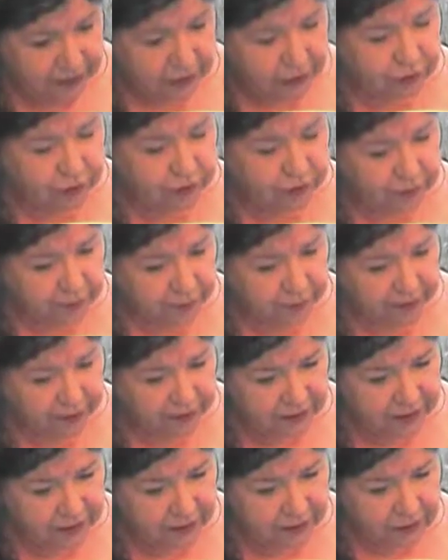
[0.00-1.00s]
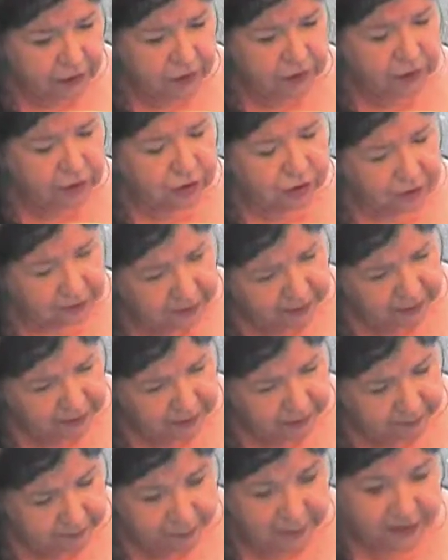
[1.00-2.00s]
creep
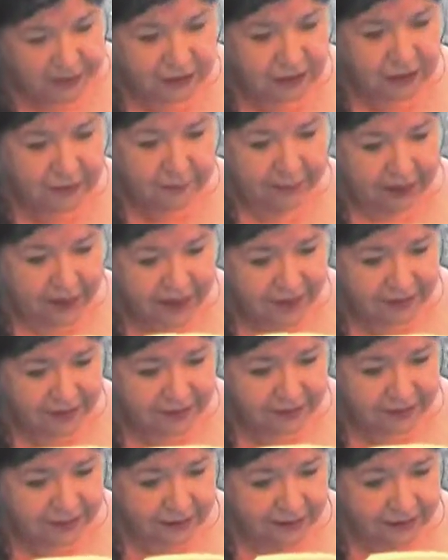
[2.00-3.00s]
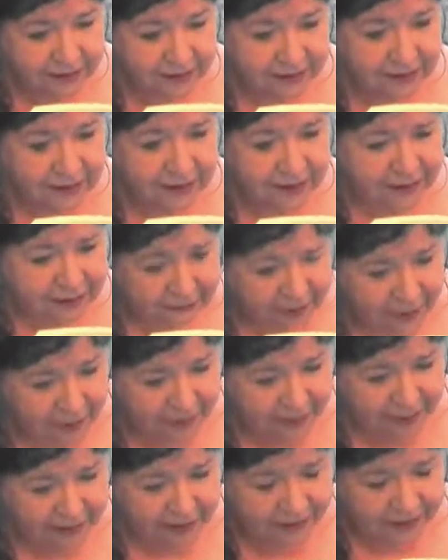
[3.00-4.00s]
back to bed, into
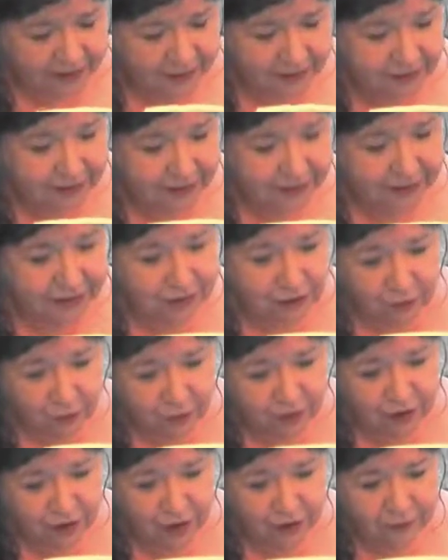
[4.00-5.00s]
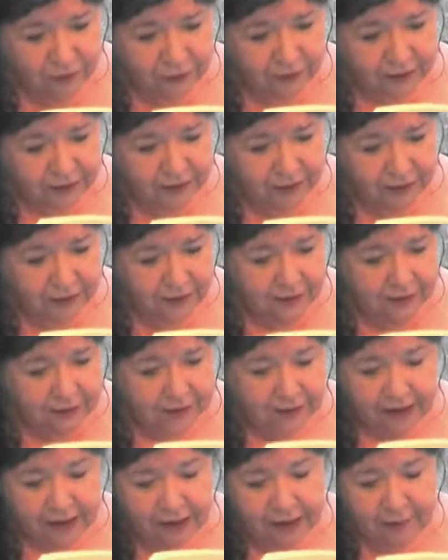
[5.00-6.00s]
bed, doze off,
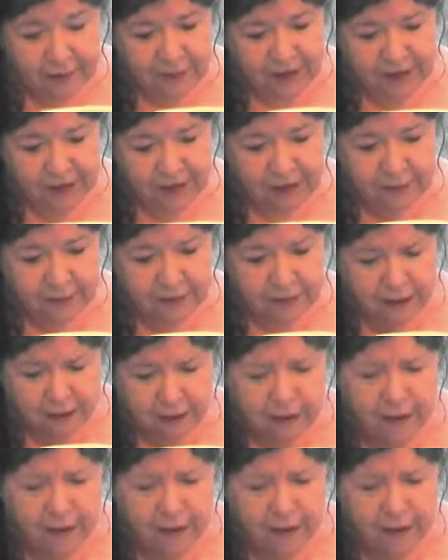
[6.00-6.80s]
licking my lips